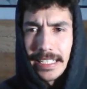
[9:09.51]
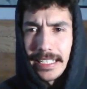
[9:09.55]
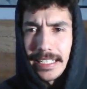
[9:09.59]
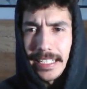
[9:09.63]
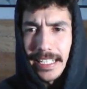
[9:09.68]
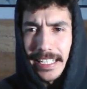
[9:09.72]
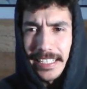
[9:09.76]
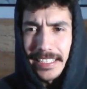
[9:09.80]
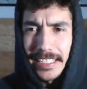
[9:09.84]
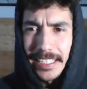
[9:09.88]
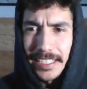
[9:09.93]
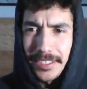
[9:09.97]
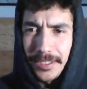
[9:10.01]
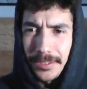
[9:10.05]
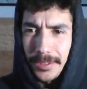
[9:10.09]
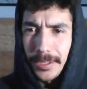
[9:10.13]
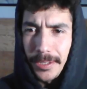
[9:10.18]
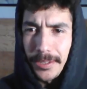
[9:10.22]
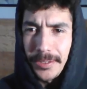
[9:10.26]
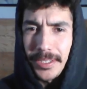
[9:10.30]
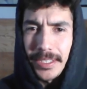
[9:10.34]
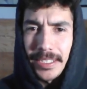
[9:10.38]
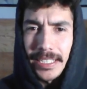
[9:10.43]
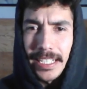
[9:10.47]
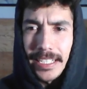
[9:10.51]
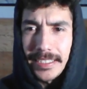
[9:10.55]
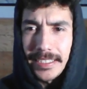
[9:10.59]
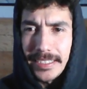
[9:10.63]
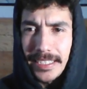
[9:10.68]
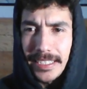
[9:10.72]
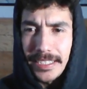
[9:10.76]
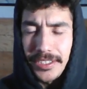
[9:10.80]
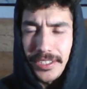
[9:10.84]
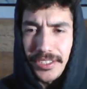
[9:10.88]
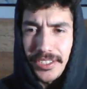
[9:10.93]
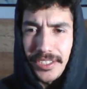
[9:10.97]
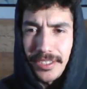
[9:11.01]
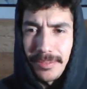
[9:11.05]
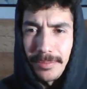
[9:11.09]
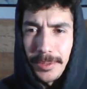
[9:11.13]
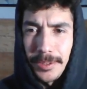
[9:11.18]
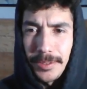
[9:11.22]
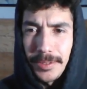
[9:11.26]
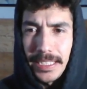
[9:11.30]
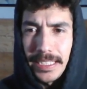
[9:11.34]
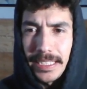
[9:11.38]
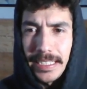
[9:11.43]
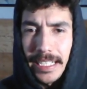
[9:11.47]
And then the Rosinante just
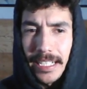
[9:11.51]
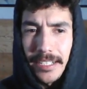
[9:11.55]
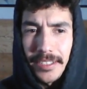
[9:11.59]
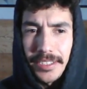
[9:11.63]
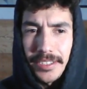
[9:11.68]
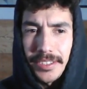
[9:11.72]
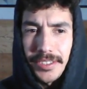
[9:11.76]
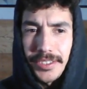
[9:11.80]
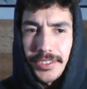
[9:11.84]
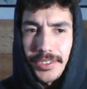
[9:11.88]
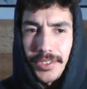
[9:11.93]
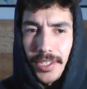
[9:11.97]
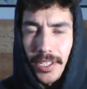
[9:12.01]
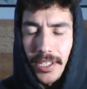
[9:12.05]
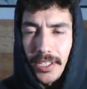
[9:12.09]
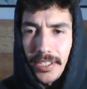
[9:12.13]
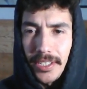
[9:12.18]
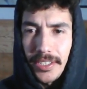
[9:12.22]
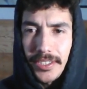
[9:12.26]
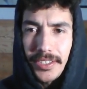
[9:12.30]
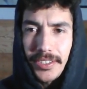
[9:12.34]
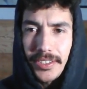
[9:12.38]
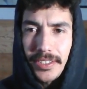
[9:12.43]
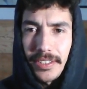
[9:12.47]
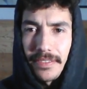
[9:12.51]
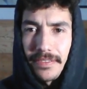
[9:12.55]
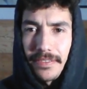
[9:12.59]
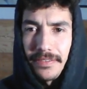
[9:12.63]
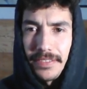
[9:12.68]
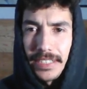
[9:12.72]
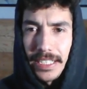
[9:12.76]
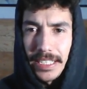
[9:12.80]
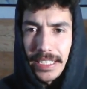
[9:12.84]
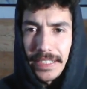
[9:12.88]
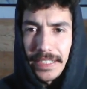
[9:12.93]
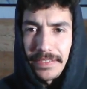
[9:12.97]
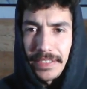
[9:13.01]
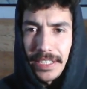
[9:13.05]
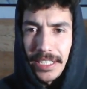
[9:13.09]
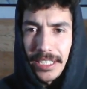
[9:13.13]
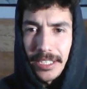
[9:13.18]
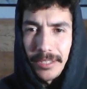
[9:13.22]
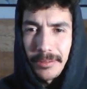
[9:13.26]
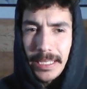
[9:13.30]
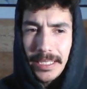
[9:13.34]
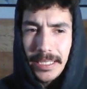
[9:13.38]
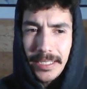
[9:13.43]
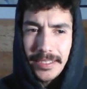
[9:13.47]
smoothing out your draws very
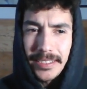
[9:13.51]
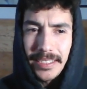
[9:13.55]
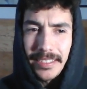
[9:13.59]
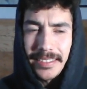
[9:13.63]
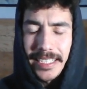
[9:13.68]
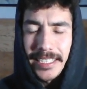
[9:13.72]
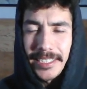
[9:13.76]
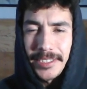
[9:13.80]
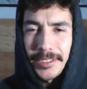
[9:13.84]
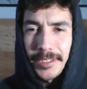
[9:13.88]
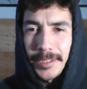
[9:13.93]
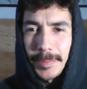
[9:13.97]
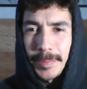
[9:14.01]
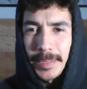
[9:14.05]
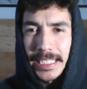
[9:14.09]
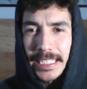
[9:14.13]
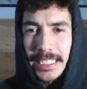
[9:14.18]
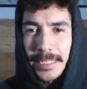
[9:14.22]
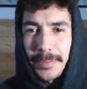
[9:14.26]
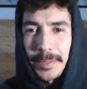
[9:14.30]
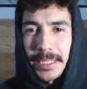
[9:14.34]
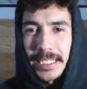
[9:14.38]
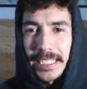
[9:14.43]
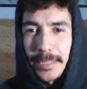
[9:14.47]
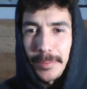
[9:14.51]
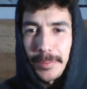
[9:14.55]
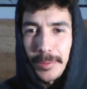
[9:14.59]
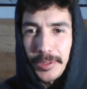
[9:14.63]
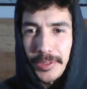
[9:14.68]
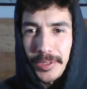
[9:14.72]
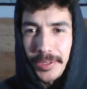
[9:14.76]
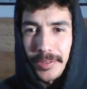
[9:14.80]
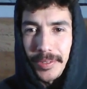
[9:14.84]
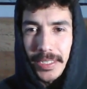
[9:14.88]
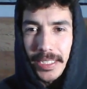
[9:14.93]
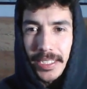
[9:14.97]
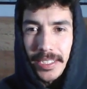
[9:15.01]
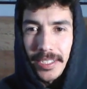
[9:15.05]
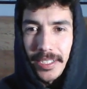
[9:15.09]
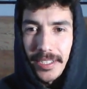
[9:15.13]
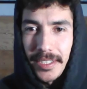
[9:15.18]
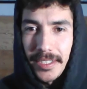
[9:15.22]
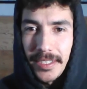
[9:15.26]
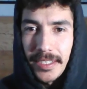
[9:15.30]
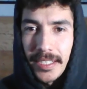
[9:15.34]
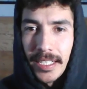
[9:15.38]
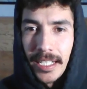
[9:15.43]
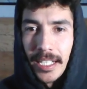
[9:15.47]
well. The Senor Pink being able to
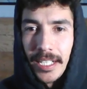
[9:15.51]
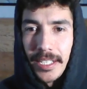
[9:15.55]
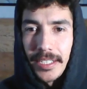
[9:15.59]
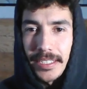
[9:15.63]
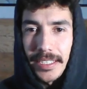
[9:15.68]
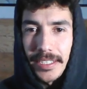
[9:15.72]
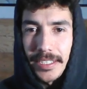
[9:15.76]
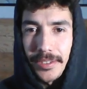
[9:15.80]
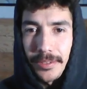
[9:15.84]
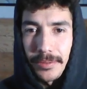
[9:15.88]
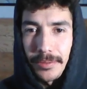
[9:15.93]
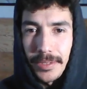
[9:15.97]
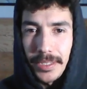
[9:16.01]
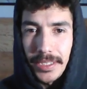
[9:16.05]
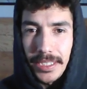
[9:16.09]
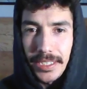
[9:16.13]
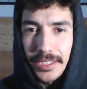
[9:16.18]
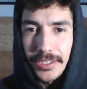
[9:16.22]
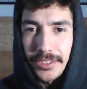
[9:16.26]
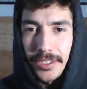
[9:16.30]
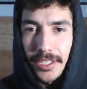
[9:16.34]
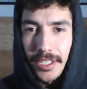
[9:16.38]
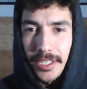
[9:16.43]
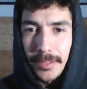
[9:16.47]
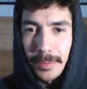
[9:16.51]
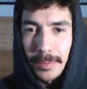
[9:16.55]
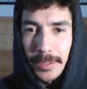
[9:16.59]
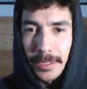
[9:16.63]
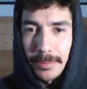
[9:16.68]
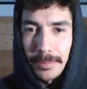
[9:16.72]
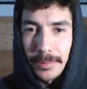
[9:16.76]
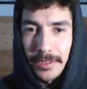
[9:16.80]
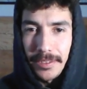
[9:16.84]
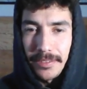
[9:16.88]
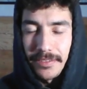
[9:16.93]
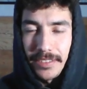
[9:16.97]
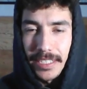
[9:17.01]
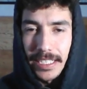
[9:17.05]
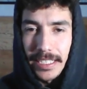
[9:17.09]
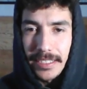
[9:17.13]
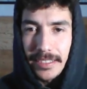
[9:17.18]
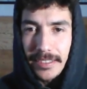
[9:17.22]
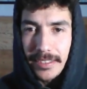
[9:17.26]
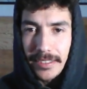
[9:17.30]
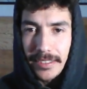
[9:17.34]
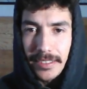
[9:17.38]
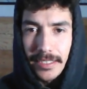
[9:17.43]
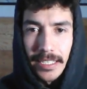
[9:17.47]
recur these really strong purple
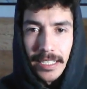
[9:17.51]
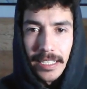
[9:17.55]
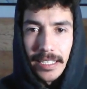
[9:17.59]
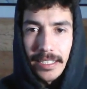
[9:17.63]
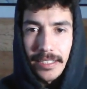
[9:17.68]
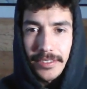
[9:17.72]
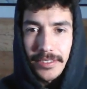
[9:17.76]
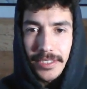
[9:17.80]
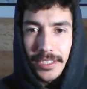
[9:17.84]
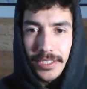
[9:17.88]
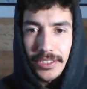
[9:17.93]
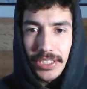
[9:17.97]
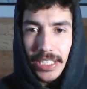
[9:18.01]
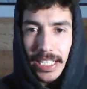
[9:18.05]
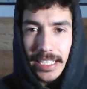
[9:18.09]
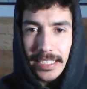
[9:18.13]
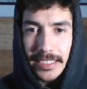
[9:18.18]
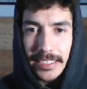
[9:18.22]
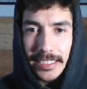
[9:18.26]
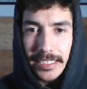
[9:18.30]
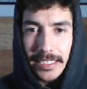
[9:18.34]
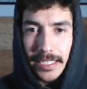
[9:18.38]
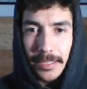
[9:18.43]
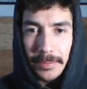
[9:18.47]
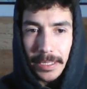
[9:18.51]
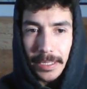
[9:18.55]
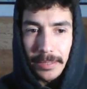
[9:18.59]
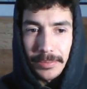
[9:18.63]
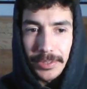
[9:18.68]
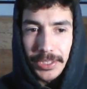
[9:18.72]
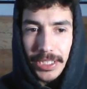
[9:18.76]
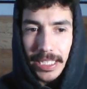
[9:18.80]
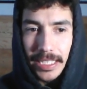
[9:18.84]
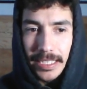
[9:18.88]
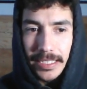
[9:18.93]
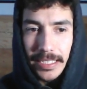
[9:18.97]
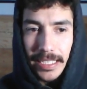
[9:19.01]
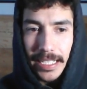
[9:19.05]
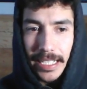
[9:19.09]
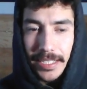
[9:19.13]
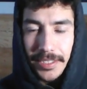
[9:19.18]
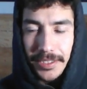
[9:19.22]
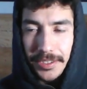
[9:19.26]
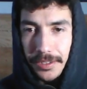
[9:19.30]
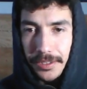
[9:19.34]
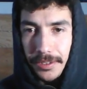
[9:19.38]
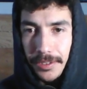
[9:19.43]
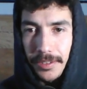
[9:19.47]
events, such as the Gum Giant and the
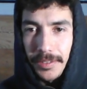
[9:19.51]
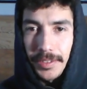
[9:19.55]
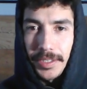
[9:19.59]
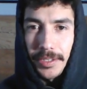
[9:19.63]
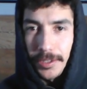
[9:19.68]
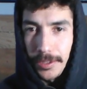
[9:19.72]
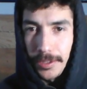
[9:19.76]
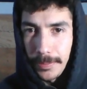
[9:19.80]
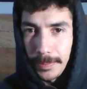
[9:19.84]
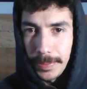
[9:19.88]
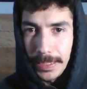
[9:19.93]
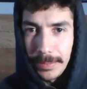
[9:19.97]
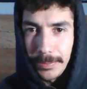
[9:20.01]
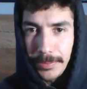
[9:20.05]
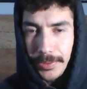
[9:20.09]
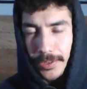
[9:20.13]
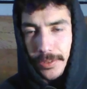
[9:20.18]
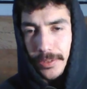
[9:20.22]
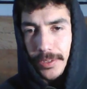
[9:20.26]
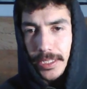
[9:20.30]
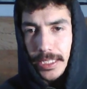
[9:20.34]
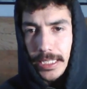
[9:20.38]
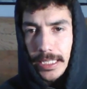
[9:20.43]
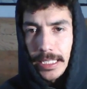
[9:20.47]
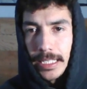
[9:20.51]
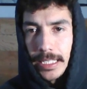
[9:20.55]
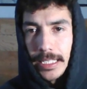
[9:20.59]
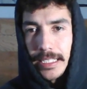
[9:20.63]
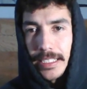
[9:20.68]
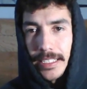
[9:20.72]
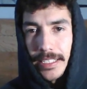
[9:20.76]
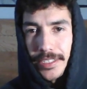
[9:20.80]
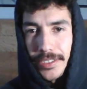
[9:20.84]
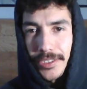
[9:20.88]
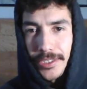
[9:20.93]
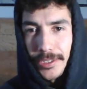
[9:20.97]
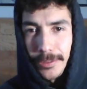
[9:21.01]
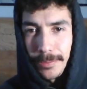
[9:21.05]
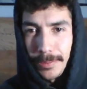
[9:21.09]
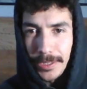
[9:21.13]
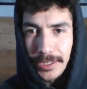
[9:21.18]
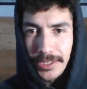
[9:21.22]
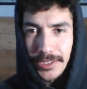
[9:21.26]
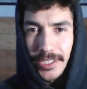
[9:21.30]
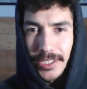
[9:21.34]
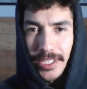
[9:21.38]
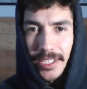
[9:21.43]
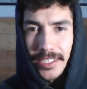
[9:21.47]
Noro Beam Sword, is super
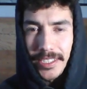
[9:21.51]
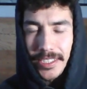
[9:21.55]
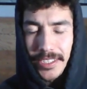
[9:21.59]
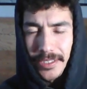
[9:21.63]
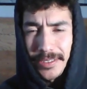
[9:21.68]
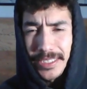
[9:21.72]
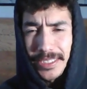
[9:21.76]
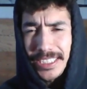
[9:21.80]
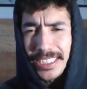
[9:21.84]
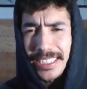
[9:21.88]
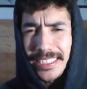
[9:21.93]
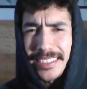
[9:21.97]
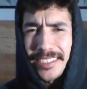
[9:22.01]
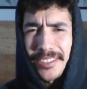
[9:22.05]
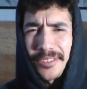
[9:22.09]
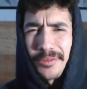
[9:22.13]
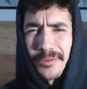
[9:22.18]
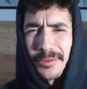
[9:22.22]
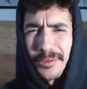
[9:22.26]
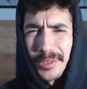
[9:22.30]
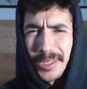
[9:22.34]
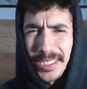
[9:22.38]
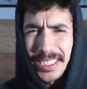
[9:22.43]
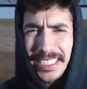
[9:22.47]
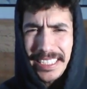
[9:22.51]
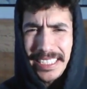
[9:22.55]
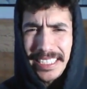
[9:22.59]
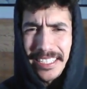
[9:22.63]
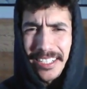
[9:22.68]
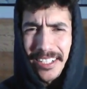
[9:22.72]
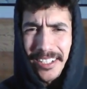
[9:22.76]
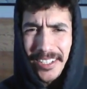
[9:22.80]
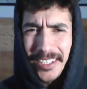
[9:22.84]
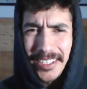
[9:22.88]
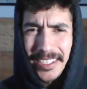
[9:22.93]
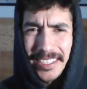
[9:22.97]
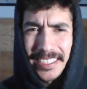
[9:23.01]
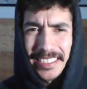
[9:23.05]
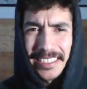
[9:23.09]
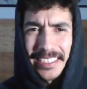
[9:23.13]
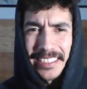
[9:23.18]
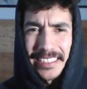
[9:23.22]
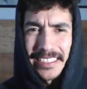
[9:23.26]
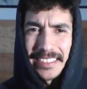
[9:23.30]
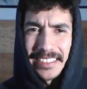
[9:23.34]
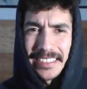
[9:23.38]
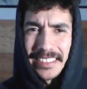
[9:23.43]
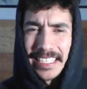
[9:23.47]
strong. So it's just really hard
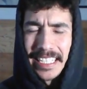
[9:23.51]
to